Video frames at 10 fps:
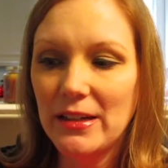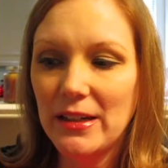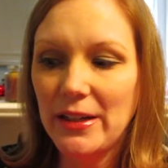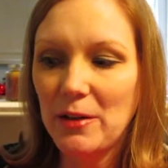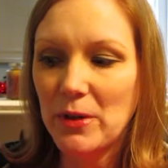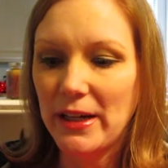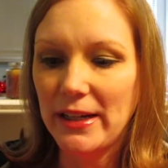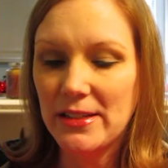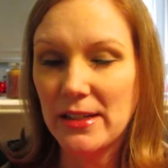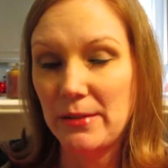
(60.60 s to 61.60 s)

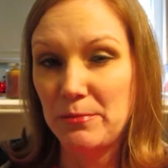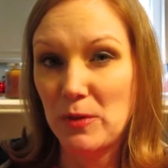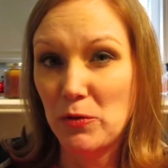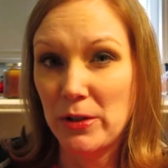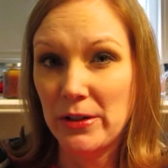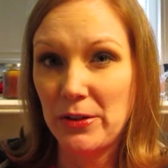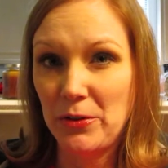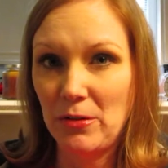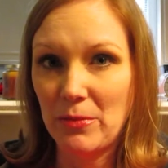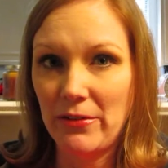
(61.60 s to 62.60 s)
Anyways, I'm going to
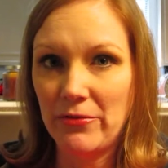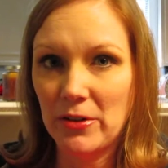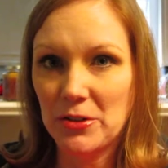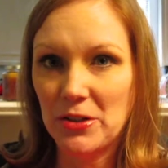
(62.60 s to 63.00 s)
do my first